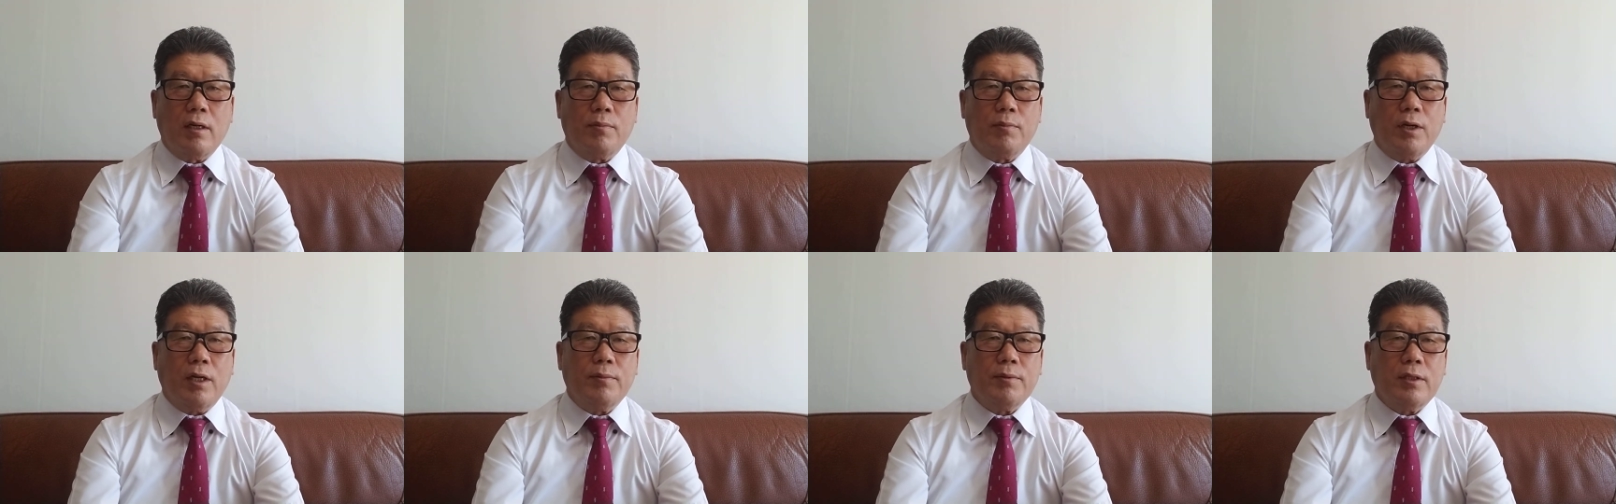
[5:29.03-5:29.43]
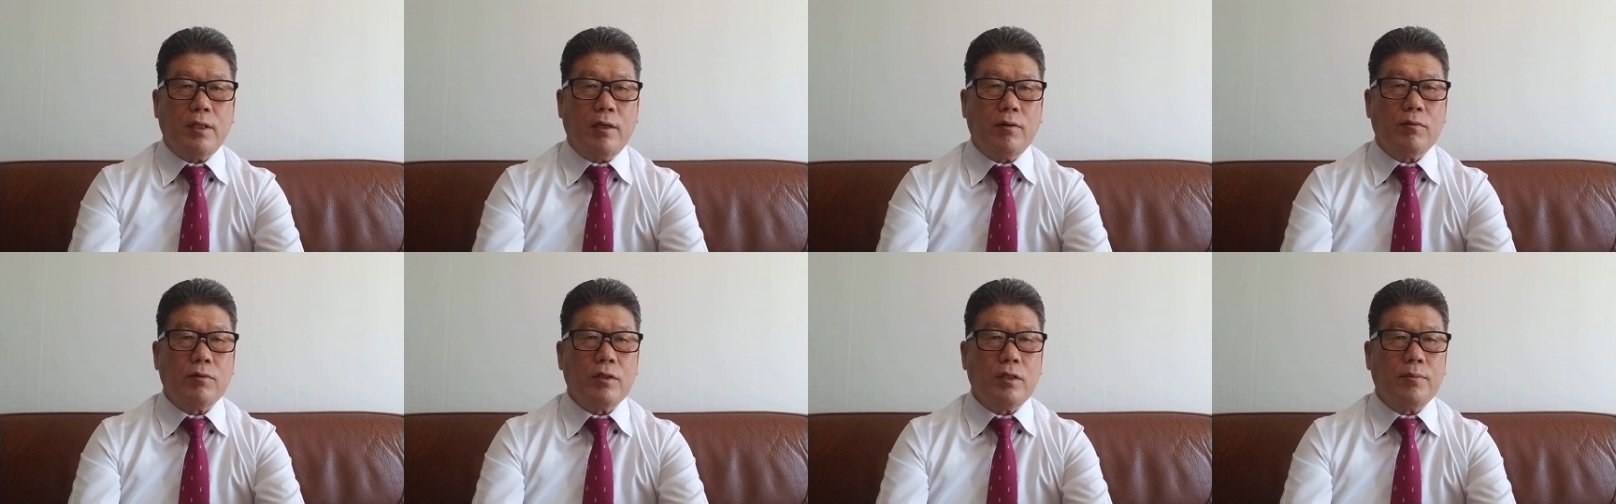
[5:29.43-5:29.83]
Private
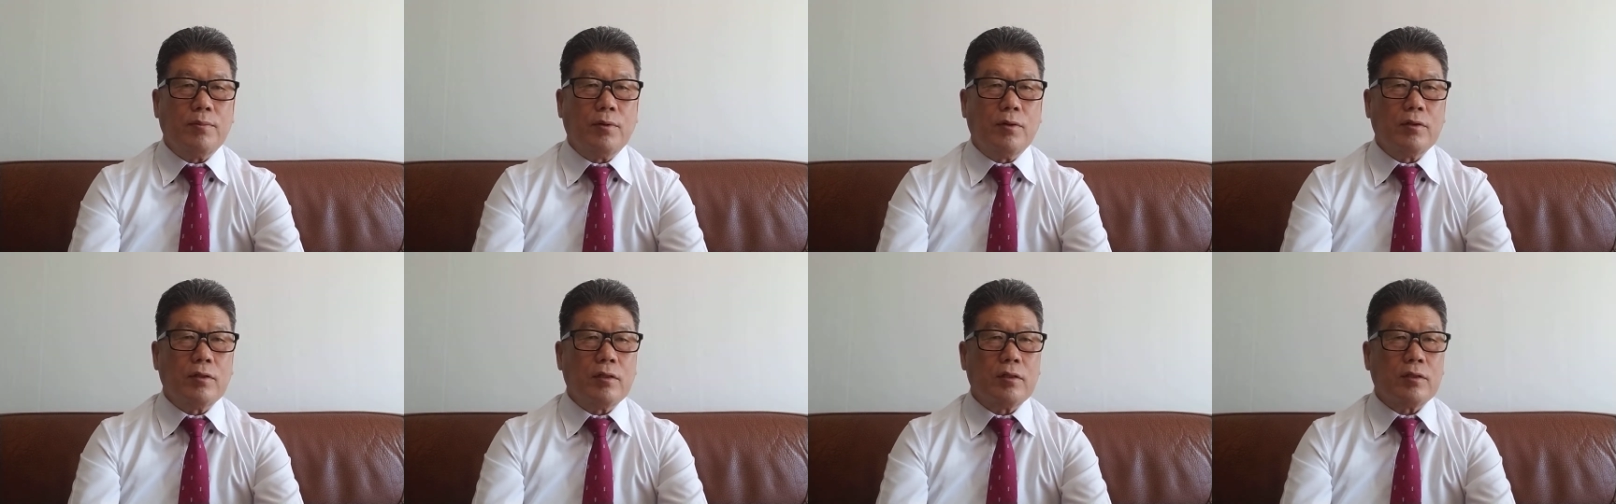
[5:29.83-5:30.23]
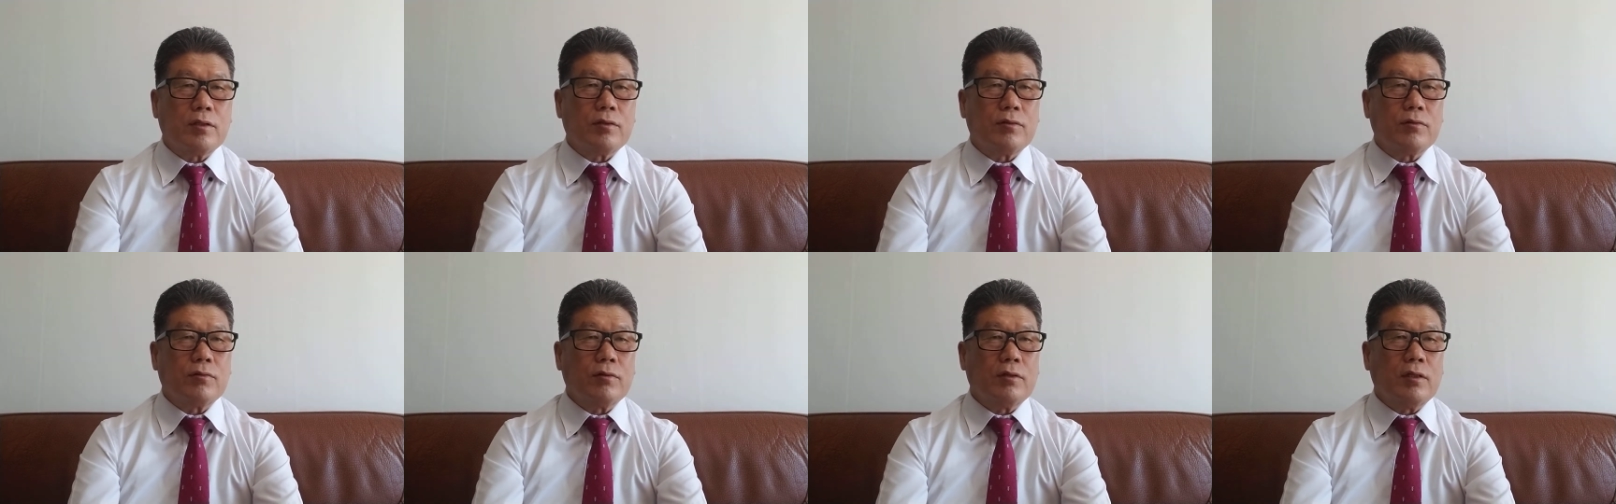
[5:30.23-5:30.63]
equity bond
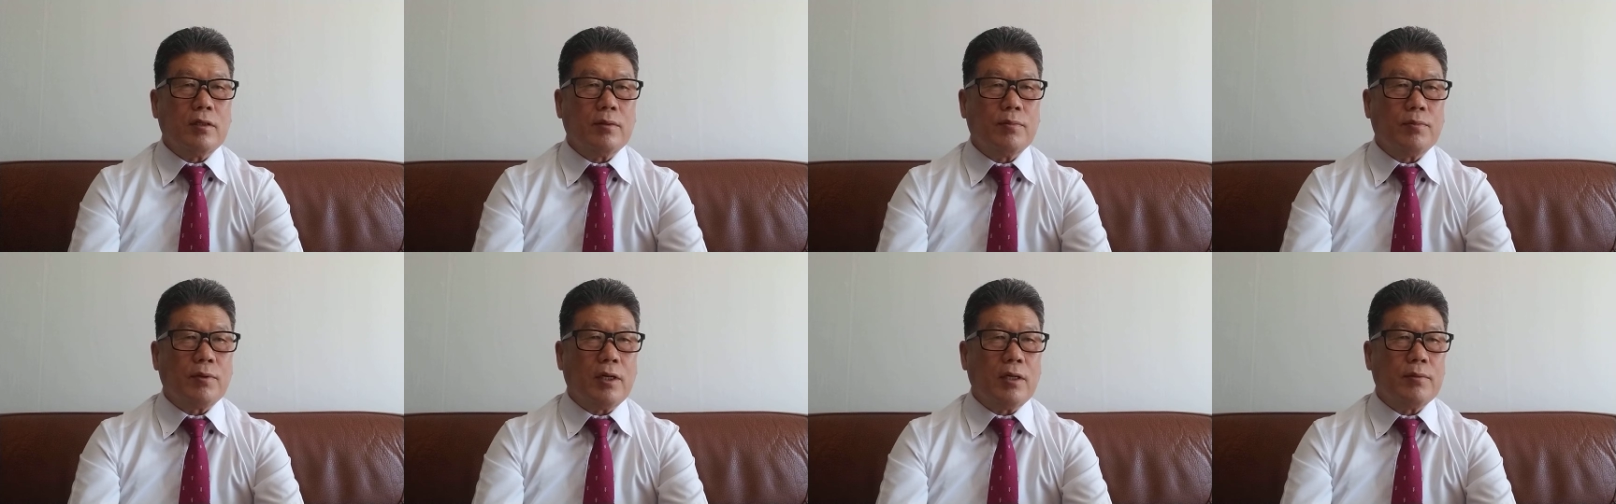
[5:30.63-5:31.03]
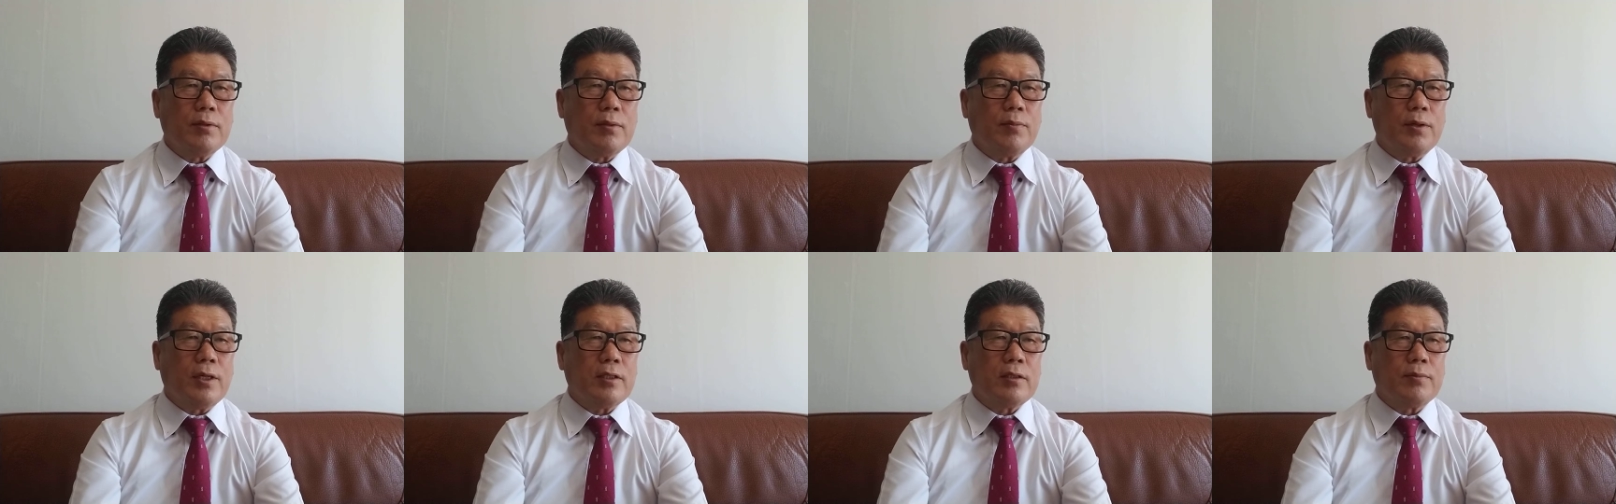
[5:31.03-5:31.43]
through the private
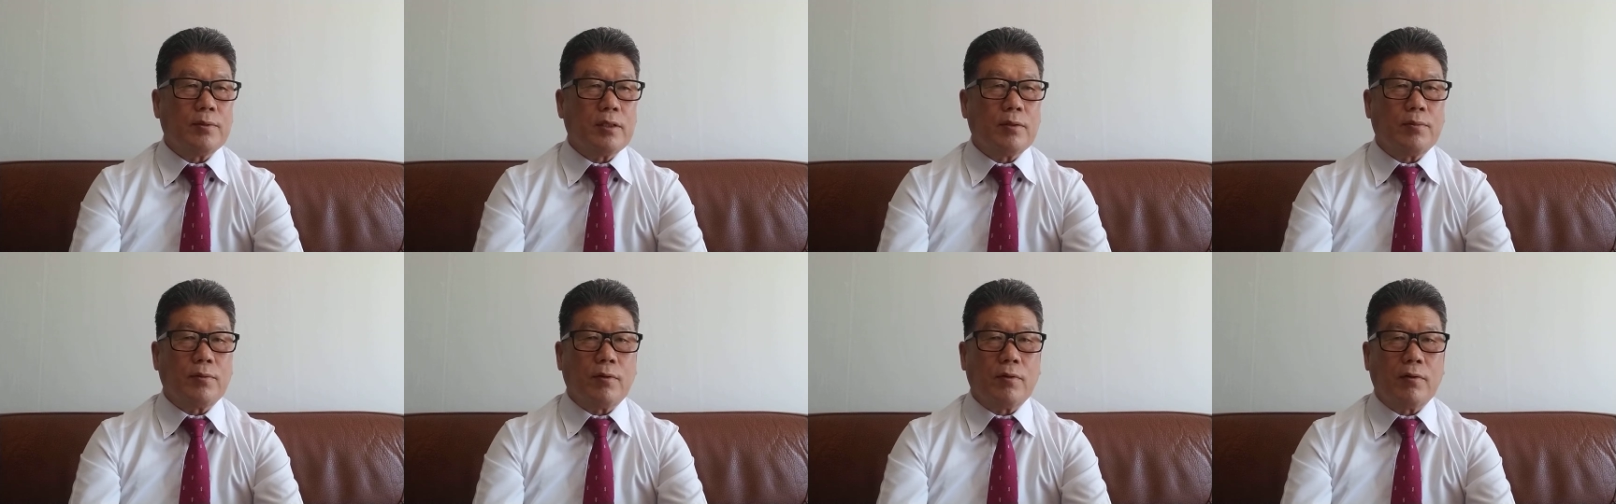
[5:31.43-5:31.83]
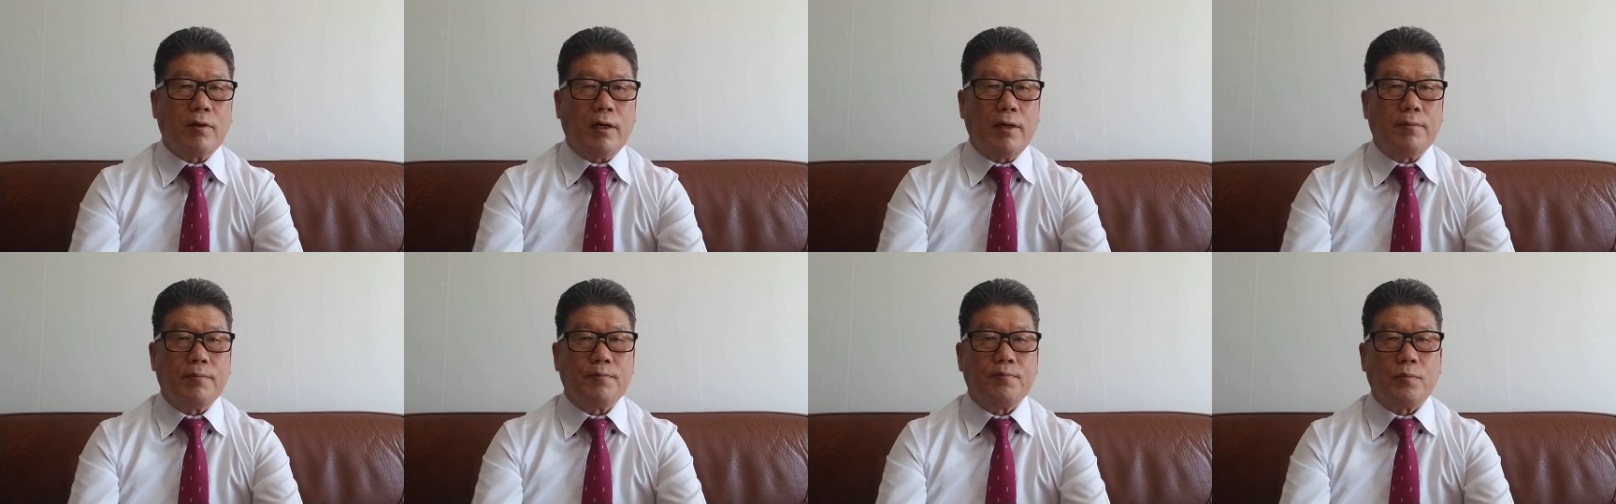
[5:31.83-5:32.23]
placement
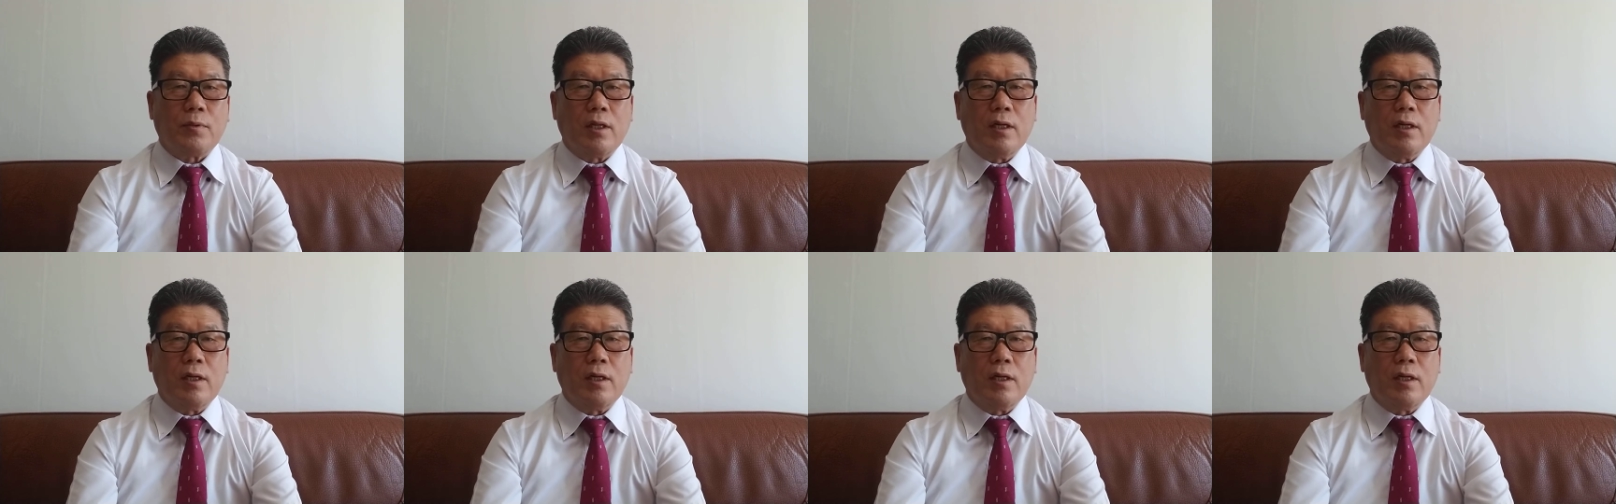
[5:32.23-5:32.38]
program